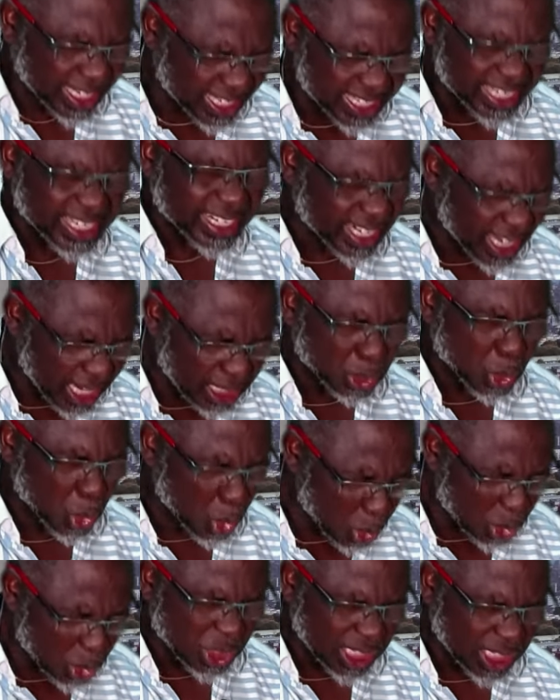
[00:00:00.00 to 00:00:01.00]

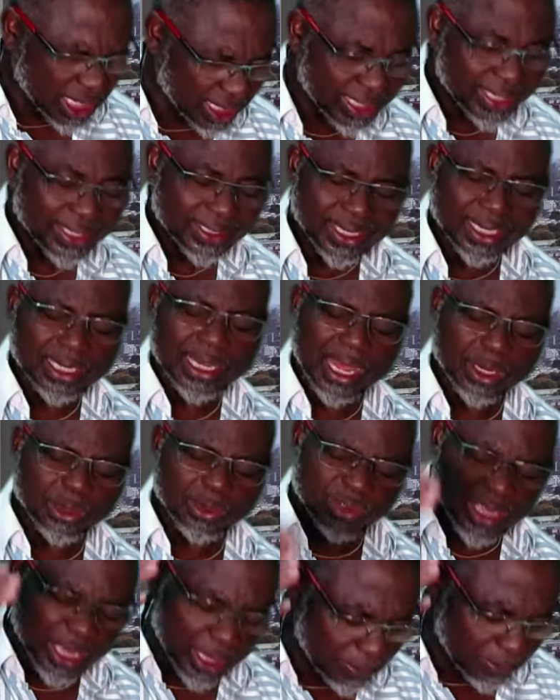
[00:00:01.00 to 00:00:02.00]
Hiranoze. The kind
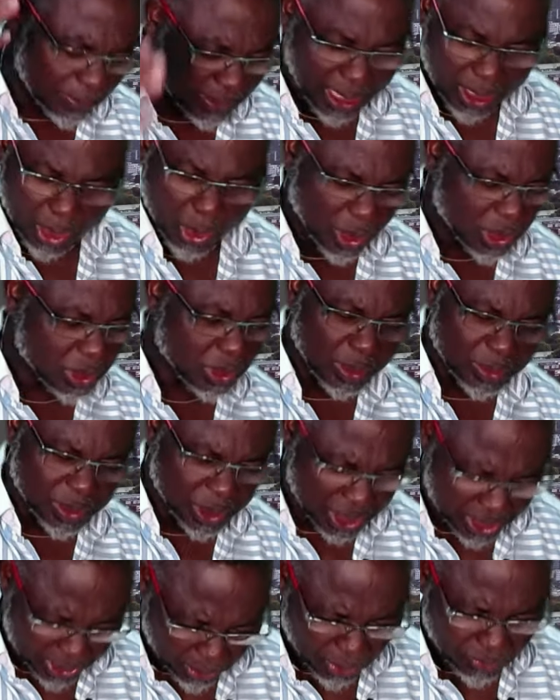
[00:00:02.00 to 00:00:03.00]
of help that comes from
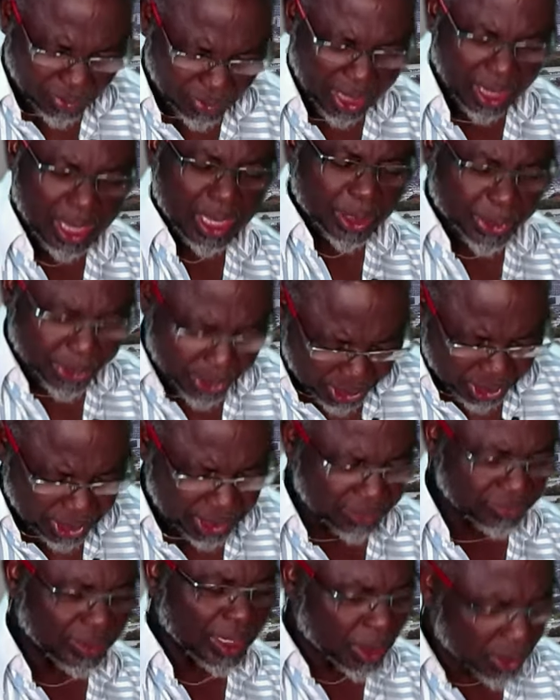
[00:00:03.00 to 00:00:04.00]
Jehovah.
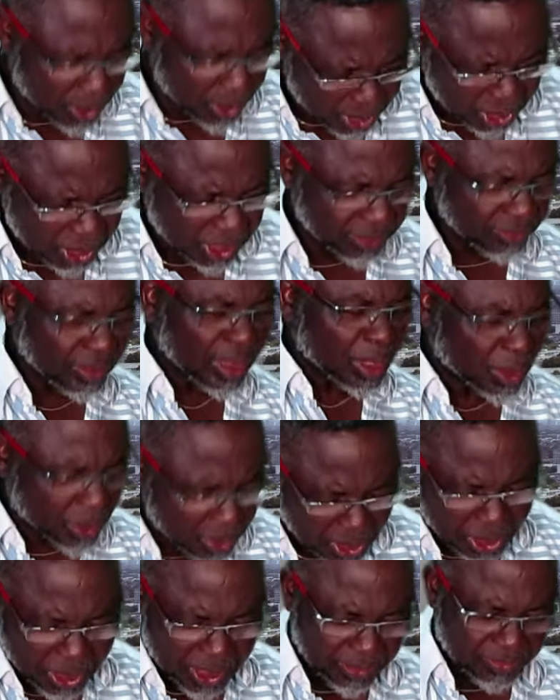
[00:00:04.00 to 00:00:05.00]
Receive, receive,
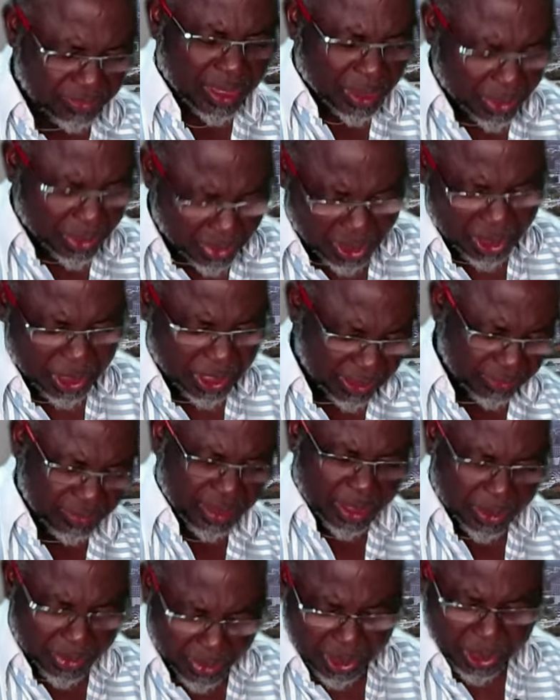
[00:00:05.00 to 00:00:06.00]
receive, receive,
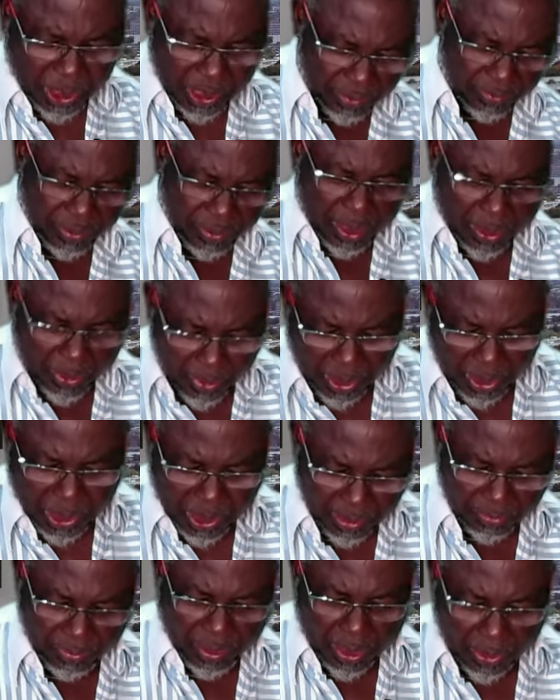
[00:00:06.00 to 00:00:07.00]
receive,
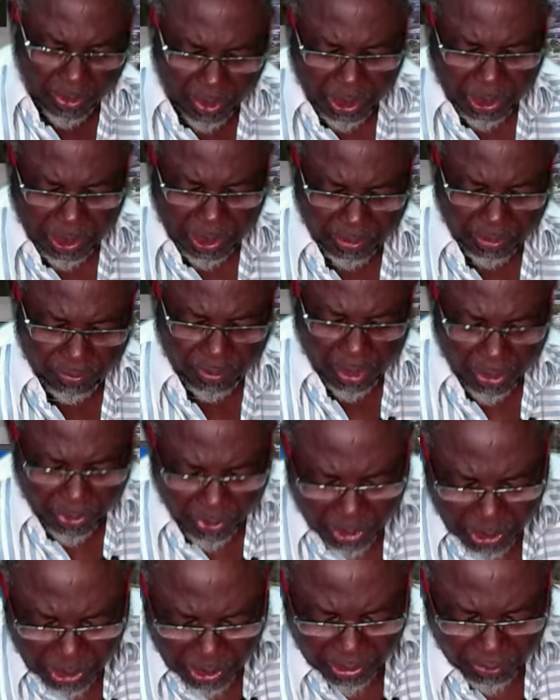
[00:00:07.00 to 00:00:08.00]
receive, receive,
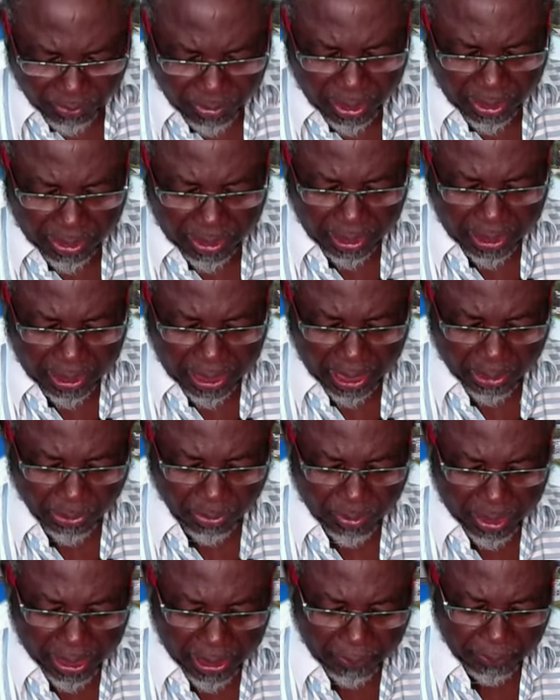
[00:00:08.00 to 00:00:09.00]
receive. The kind
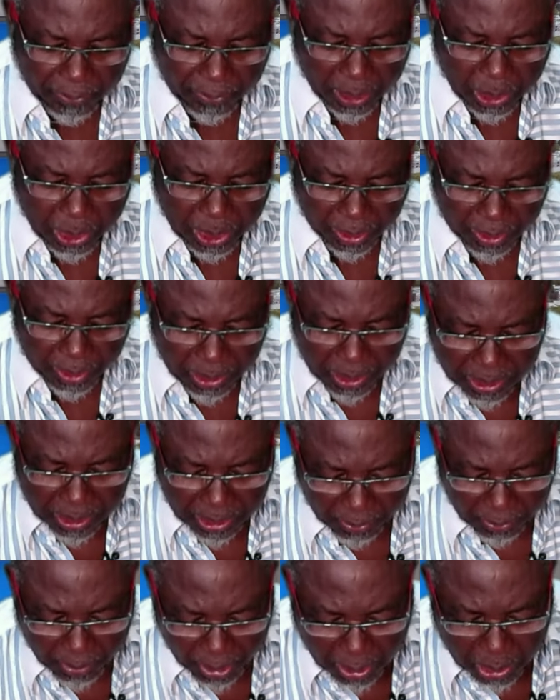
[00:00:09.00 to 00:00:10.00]
of help that changes
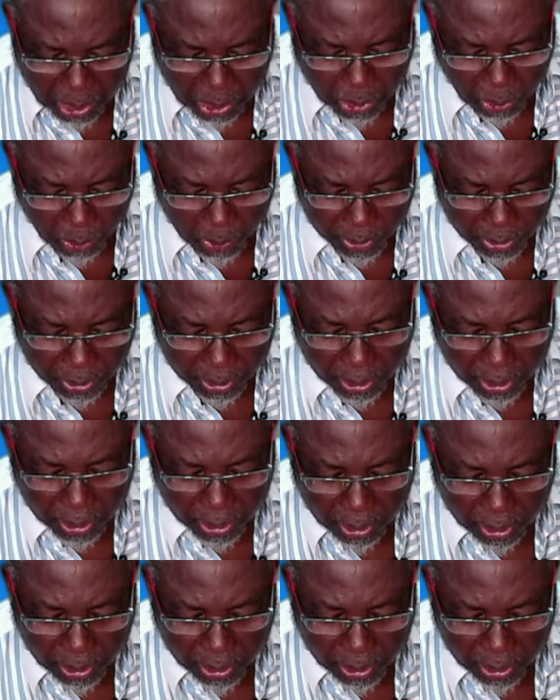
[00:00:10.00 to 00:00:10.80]
a man's story.